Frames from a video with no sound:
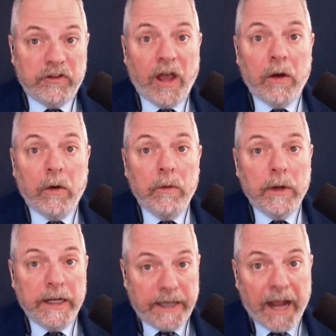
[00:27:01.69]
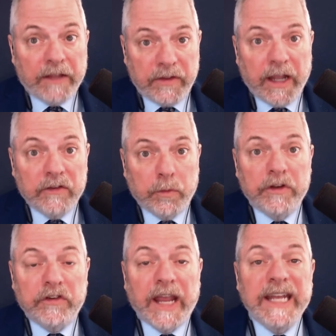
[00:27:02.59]
so, attacks against
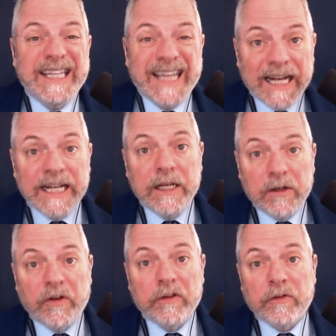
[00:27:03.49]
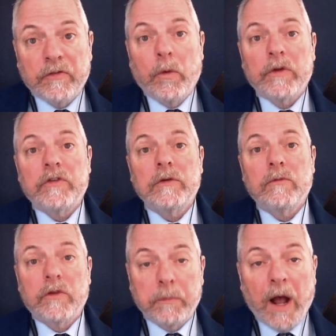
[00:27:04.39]
which a deadly defensive force
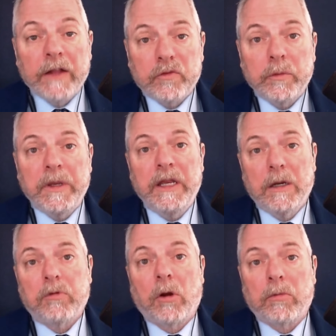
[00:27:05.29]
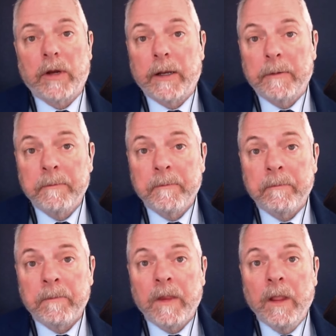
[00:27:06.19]
response would be appropriate.
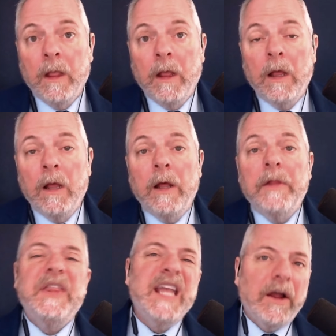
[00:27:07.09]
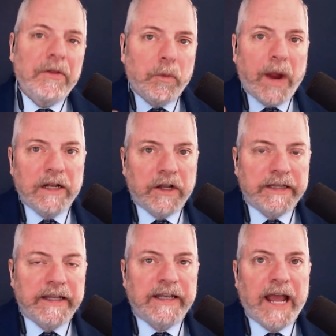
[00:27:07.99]
The other way to look
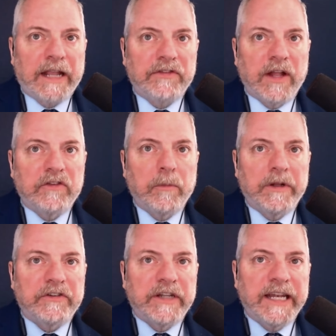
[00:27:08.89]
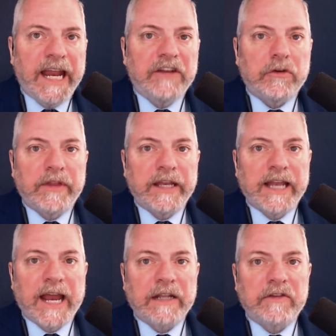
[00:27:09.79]
at the attack is not so much the nature of the
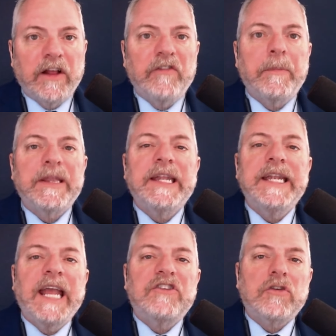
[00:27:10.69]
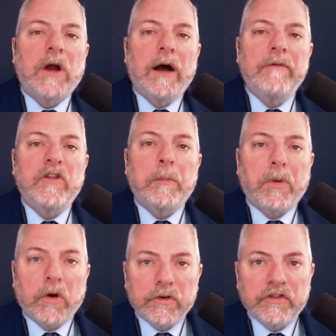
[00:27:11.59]
attack itself, but the nature of the
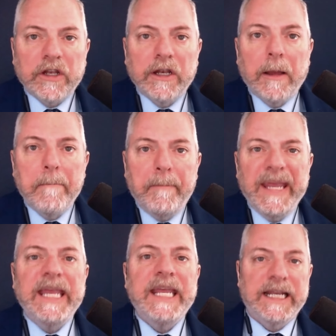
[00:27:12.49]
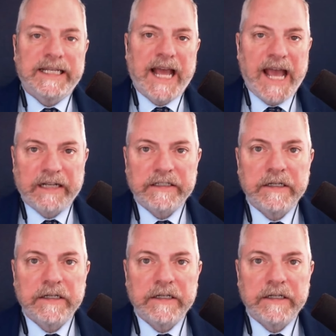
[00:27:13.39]
person being attacked.